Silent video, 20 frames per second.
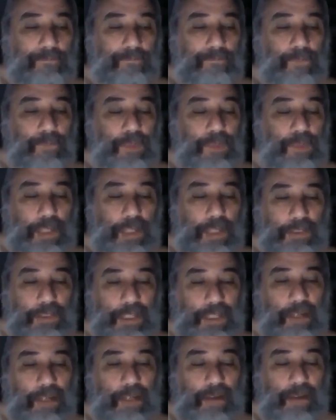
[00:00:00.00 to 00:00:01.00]

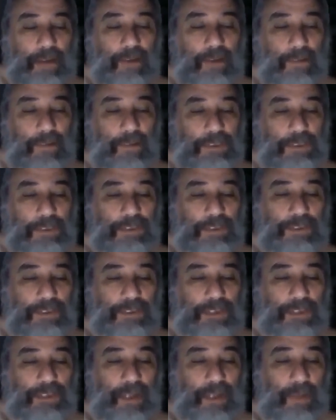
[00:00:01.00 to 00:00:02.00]
Check her out, she's on the
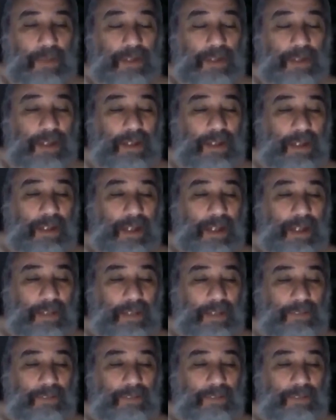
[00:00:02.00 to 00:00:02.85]
timeline, and